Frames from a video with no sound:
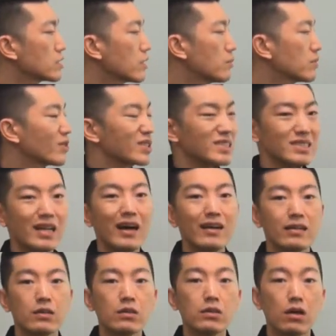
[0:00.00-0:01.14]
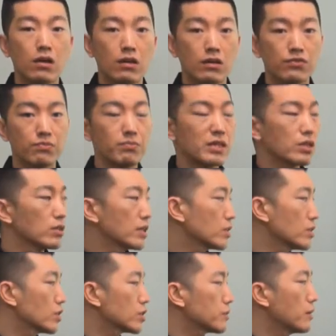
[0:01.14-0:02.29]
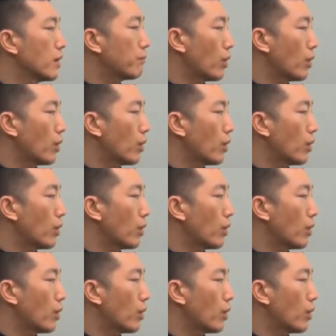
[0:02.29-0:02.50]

some of the style of Middle English